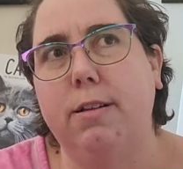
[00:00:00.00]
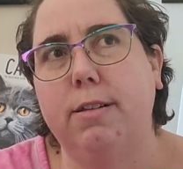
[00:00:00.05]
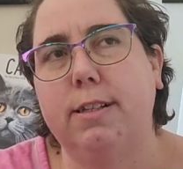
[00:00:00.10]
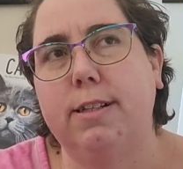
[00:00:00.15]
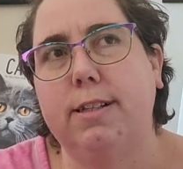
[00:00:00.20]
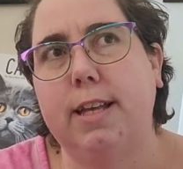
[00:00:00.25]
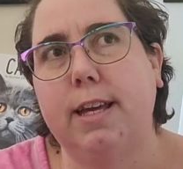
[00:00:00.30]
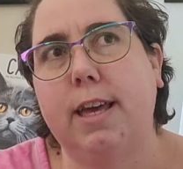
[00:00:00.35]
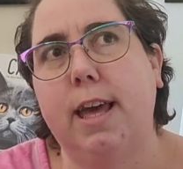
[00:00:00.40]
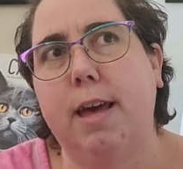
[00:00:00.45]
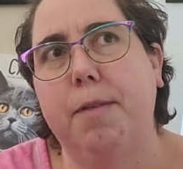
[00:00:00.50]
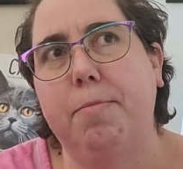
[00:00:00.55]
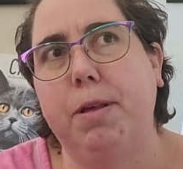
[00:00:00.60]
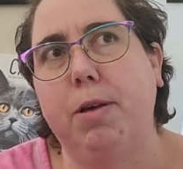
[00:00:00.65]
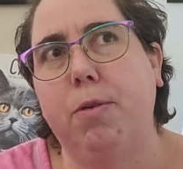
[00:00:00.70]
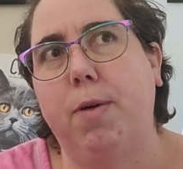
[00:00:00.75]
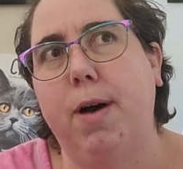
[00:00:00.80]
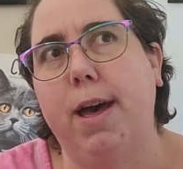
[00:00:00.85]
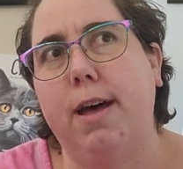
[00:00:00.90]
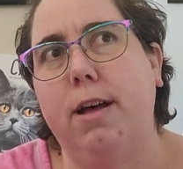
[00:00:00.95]
the second Emily
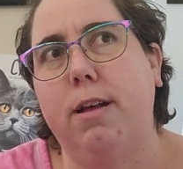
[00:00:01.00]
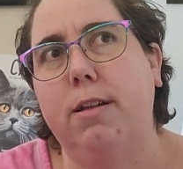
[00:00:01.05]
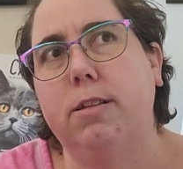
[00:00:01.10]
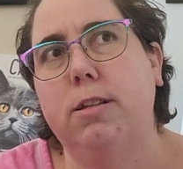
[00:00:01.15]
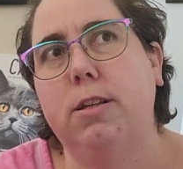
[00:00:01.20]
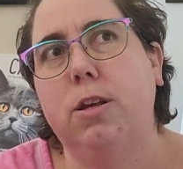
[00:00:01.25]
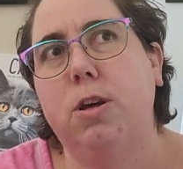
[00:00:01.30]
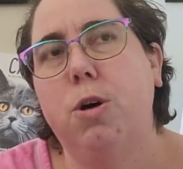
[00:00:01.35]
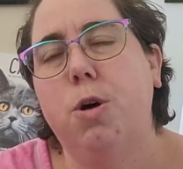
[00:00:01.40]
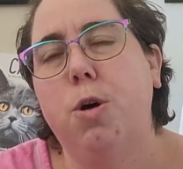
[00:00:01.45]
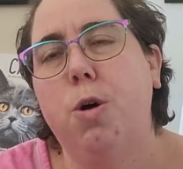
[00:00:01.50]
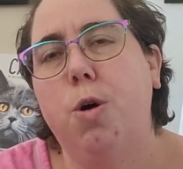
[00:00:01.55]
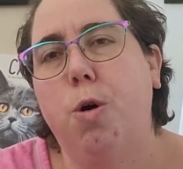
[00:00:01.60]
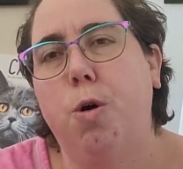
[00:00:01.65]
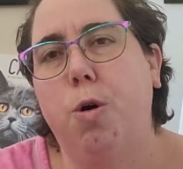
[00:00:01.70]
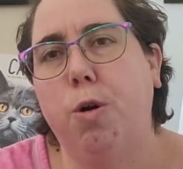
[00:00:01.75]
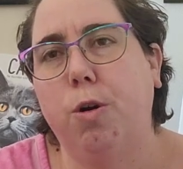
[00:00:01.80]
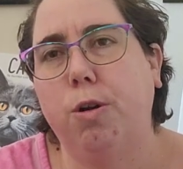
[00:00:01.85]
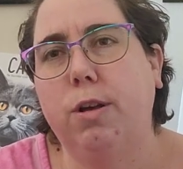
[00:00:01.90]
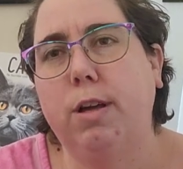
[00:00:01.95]
Wilds,
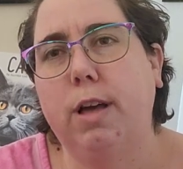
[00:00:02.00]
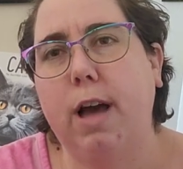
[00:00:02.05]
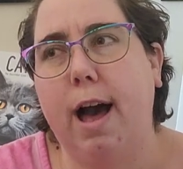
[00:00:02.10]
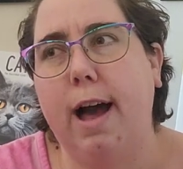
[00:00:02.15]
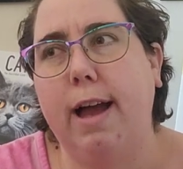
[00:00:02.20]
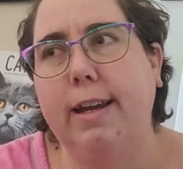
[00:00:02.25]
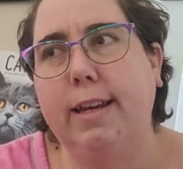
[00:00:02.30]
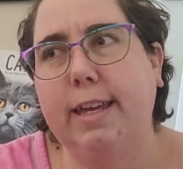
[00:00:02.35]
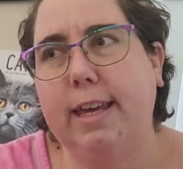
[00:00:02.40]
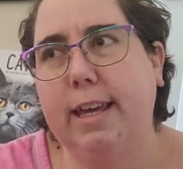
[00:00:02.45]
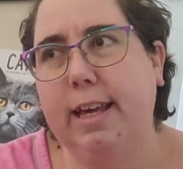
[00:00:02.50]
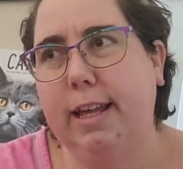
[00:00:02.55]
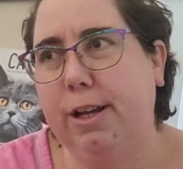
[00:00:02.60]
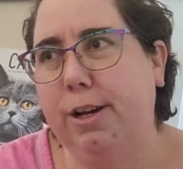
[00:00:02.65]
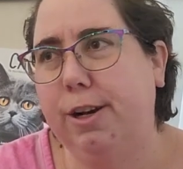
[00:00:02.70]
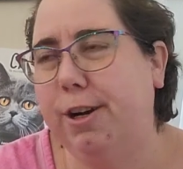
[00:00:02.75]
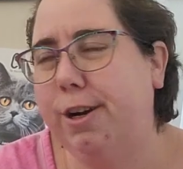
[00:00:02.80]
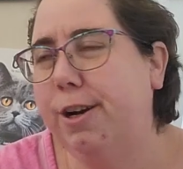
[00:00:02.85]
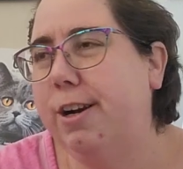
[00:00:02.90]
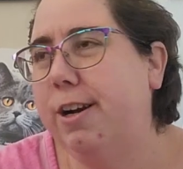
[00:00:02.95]
or God Killer.